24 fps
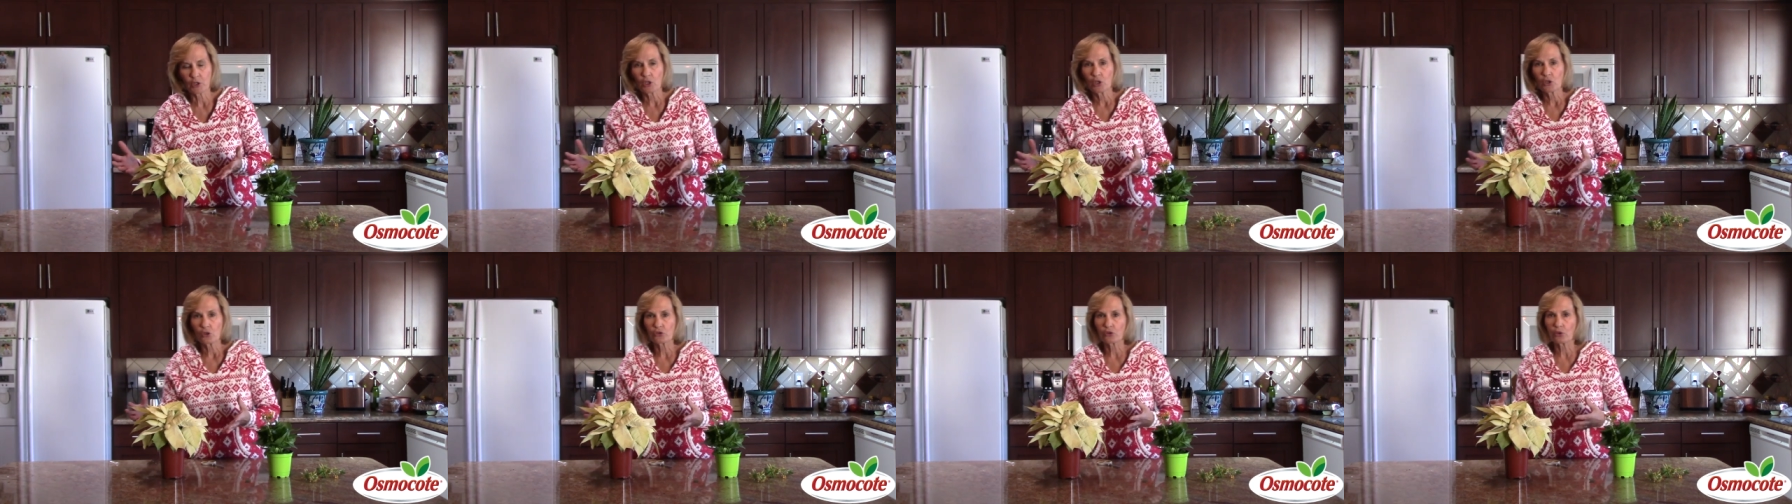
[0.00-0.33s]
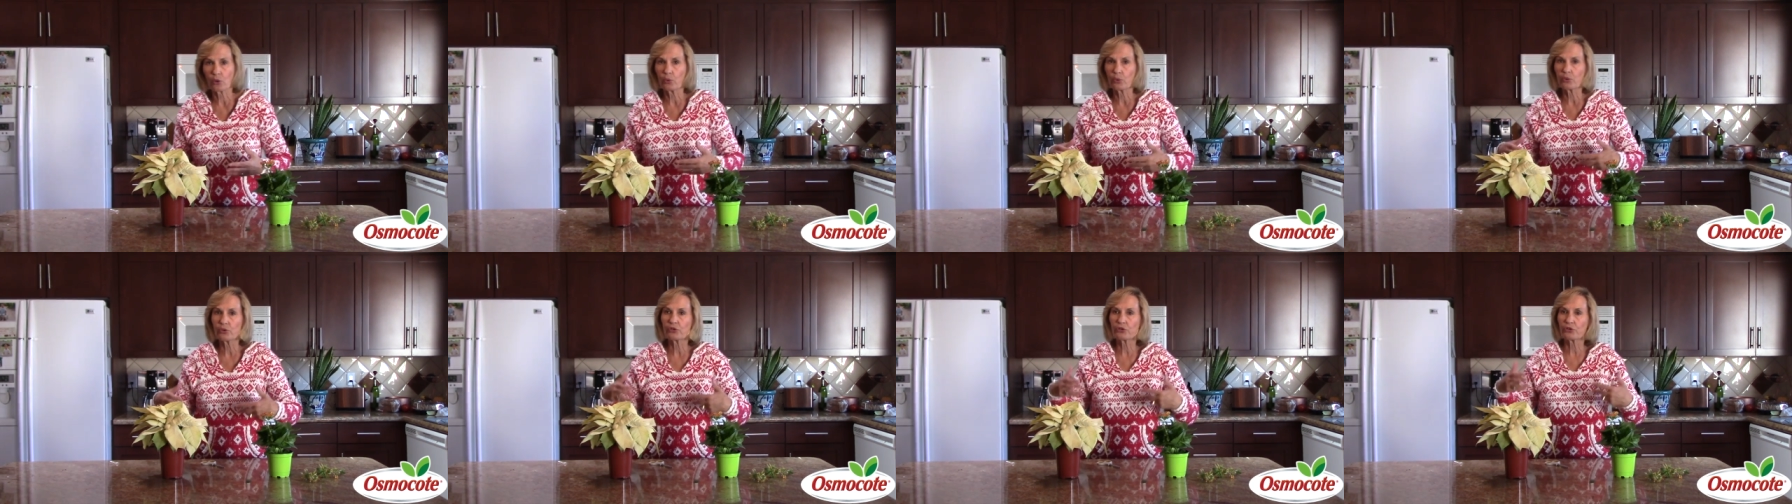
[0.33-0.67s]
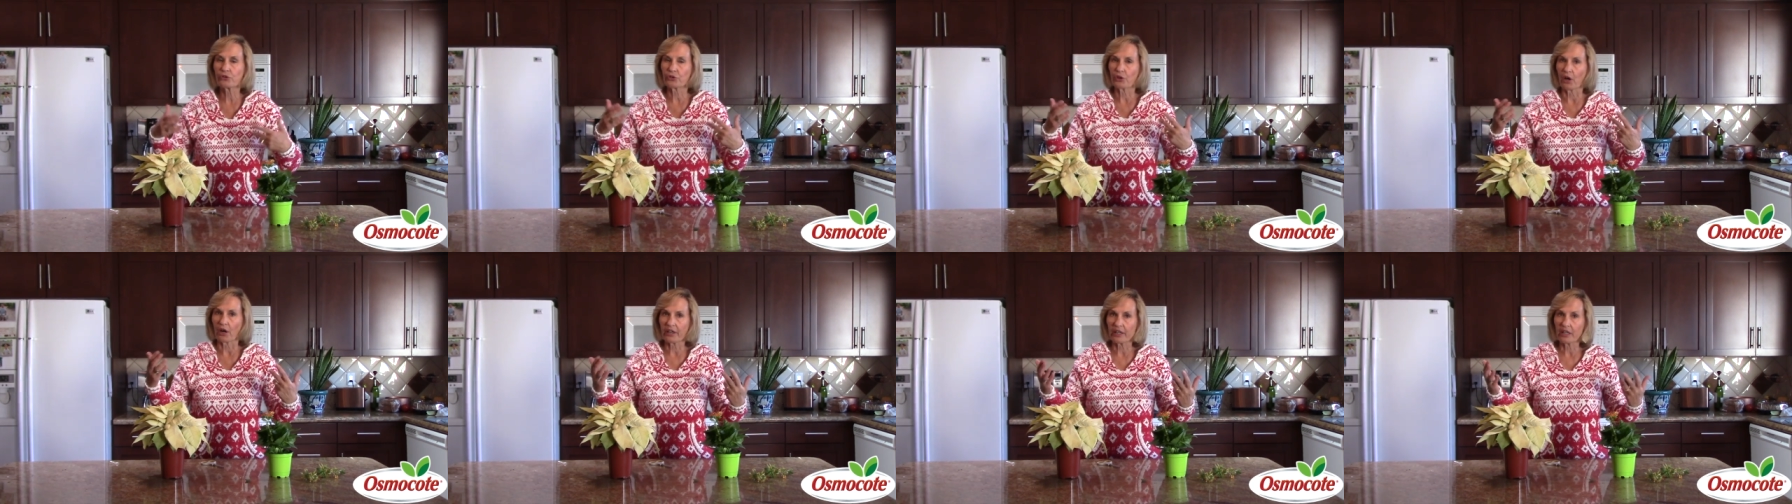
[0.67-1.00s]
So
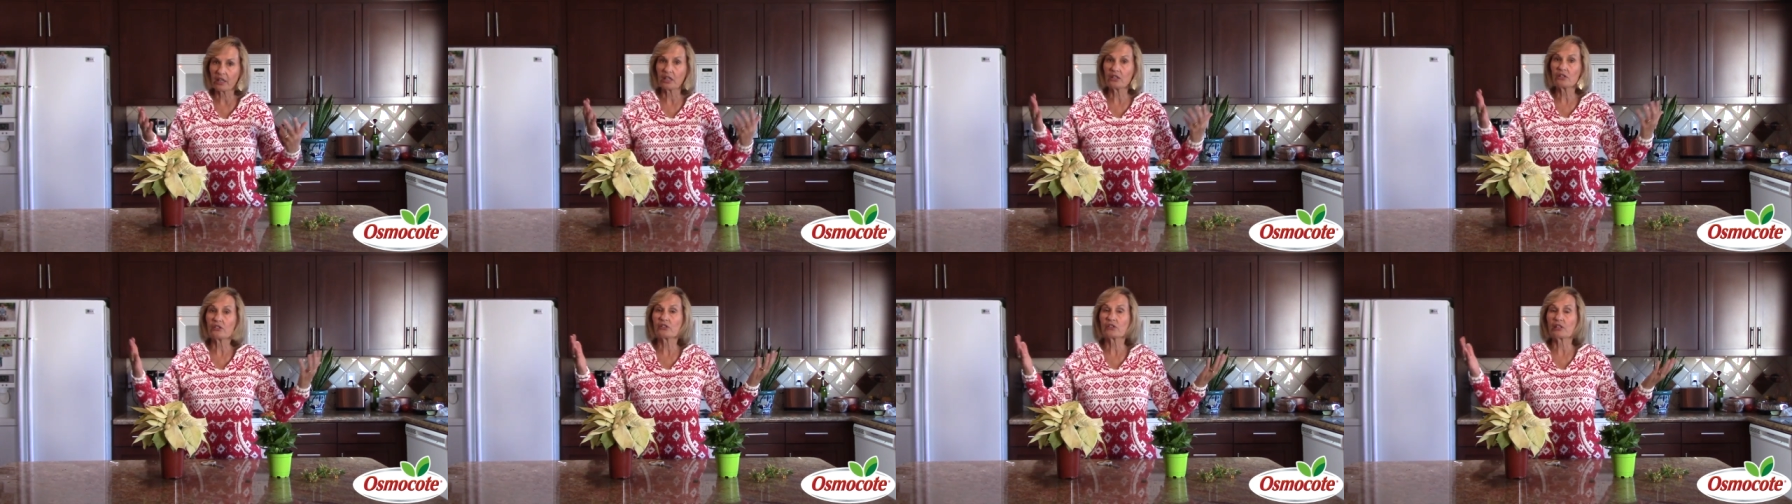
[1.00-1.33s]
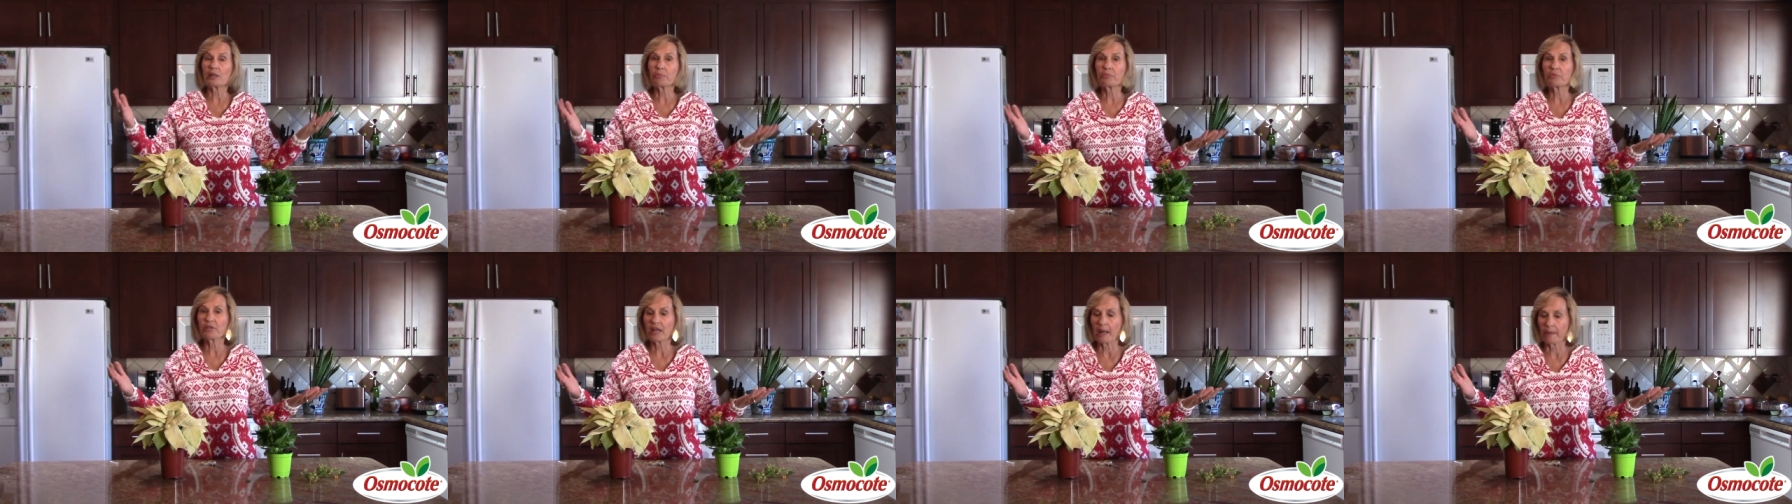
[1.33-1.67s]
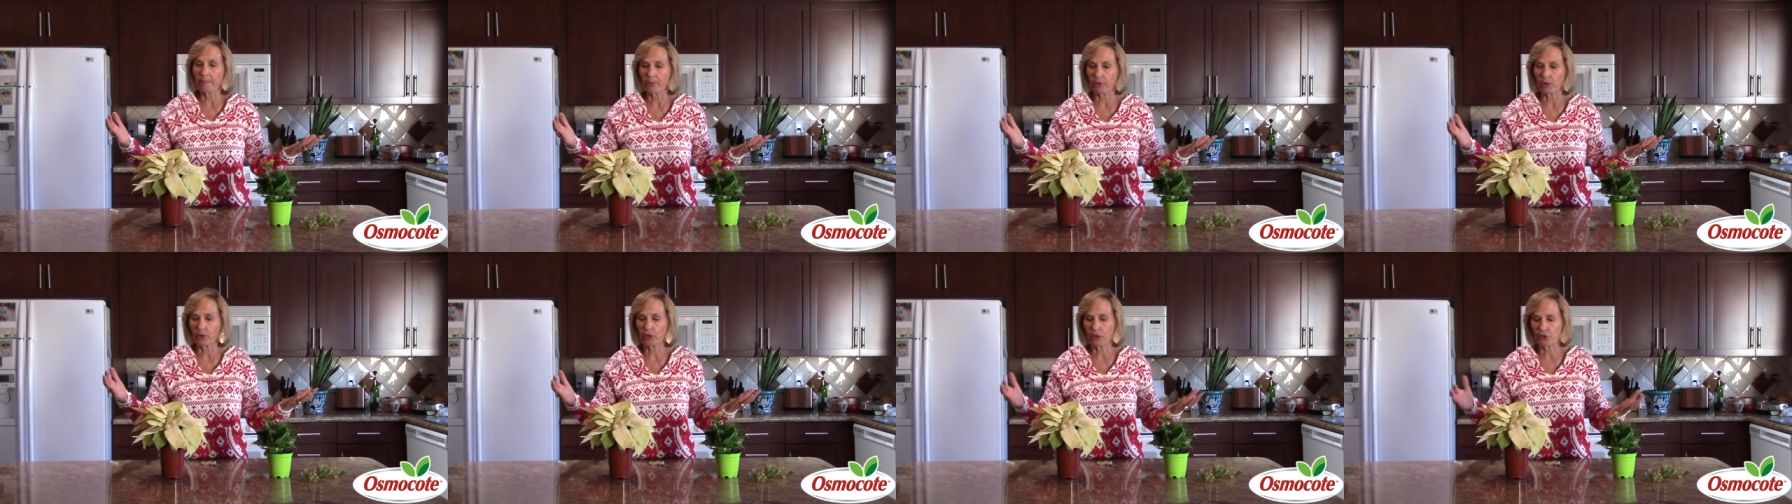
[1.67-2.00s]
starting in
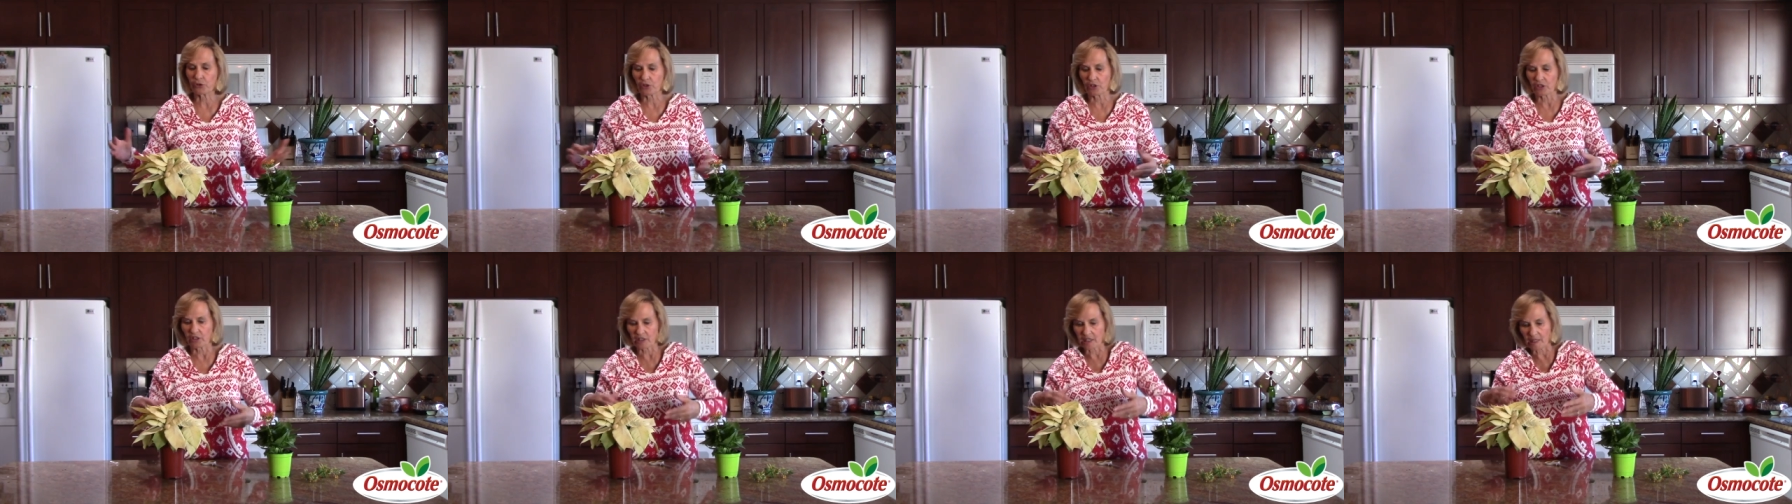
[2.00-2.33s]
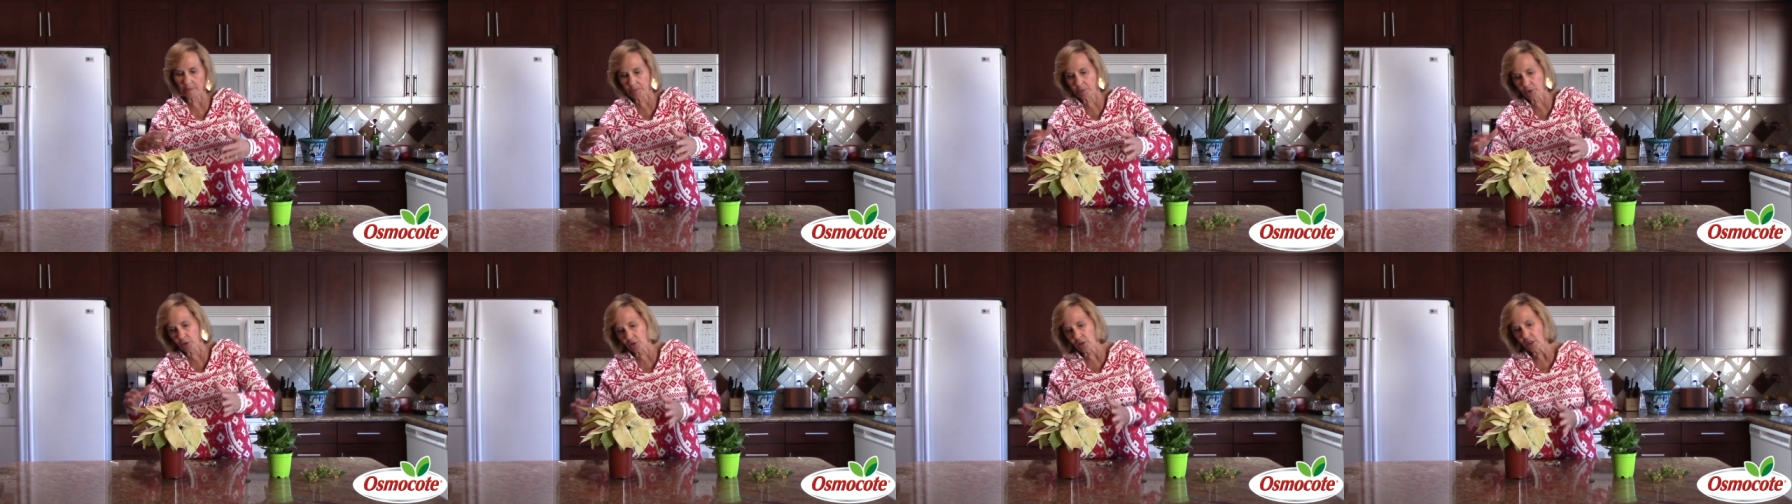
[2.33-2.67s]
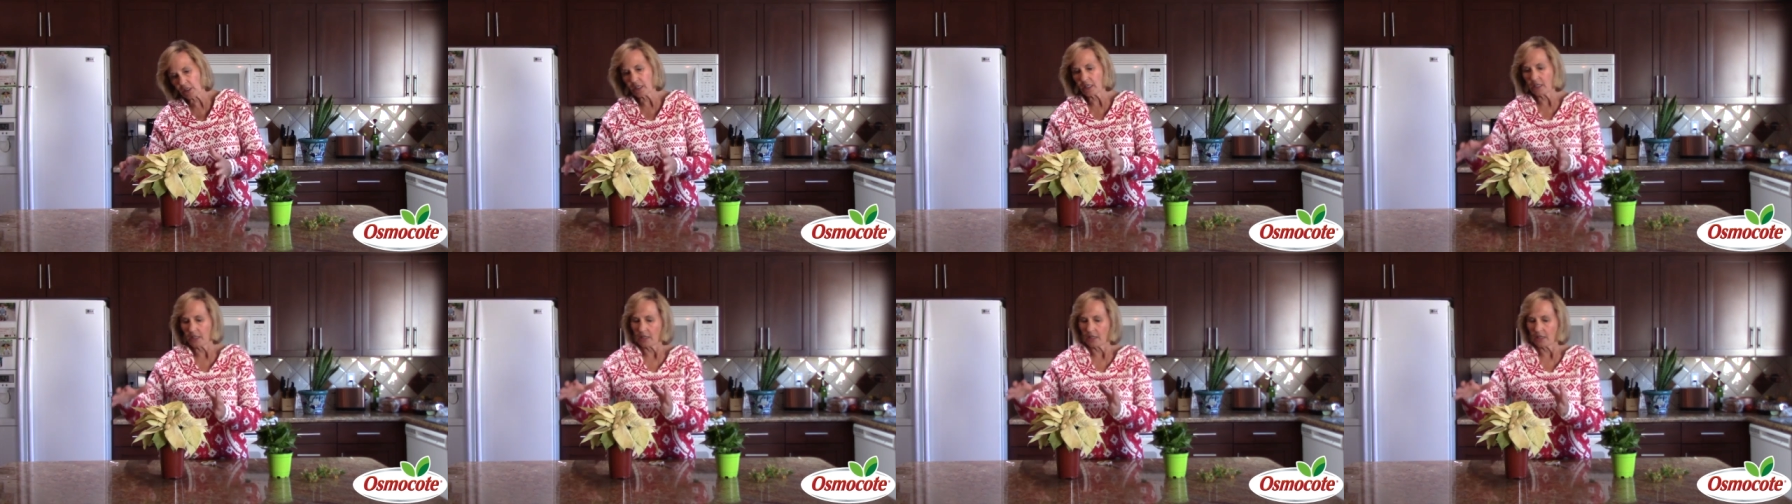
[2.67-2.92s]
September, because you're going to keep your,